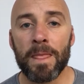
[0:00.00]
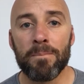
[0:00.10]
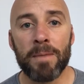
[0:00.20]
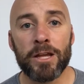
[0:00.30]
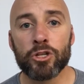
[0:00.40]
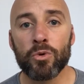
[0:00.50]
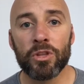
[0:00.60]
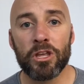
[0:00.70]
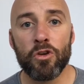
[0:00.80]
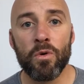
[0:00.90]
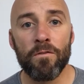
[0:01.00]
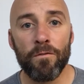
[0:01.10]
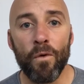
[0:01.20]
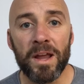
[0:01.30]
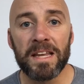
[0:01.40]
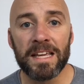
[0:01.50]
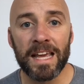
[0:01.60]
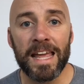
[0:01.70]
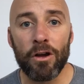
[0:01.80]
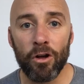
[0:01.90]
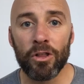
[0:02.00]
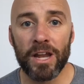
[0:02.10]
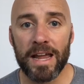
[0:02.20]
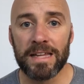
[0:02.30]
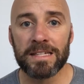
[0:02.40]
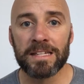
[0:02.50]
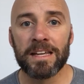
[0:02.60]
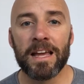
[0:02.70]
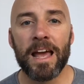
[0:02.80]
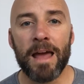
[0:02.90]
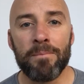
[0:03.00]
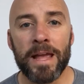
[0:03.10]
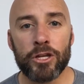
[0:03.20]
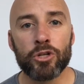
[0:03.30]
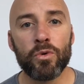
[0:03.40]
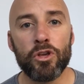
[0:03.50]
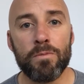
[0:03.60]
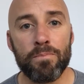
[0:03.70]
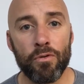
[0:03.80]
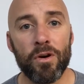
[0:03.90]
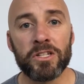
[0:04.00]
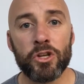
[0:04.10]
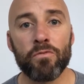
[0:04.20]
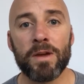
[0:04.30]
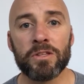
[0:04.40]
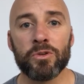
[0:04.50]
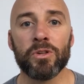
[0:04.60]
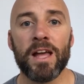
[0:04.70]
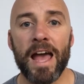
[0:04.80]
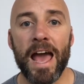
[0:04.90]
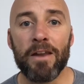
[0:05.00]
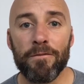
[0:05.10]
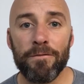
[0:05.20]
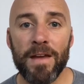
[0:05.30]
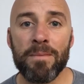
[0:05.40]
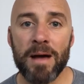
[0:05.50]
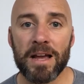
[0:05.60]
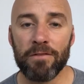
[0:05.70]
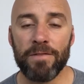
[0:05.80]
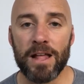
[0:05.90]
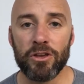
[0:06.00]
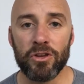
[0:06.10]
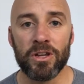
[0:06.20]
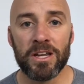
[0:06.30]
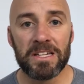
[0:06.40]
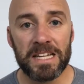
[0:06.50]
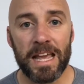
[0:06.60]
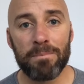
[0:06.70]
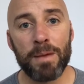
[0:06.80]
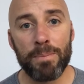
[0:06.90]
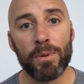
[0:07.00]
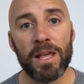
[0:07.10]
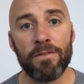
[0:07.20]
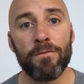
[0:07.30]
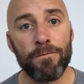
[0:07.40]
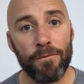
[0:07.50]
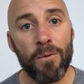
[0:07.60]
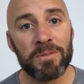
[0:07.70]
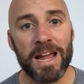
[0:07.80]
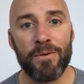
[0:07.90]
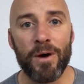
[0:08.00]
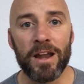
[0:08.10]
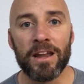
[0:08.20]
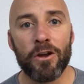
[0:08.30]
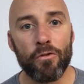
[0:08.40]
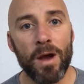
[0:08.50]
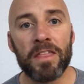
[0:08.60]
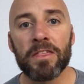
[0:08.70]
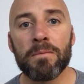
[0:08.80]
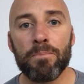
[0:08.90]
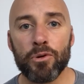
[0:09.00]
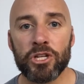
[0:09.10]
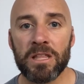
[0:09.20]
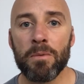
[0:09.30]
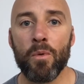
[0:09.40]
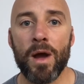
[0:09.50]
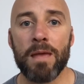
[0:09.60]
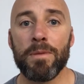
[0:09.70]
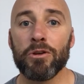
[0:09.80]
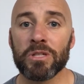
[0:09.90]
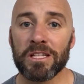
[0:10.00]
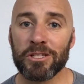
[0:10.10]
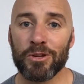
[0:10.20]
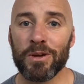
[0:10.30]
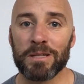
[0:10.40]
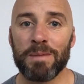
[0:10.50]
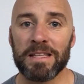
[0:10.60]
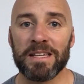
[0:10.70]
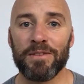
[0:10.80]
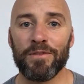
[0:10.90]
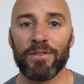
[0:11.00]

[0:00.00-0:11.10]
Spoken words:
make sure that you avoid key holidays, and make sure you price your rental at a fair market value to get people in from day one rather than pushing them away because it's too expensive.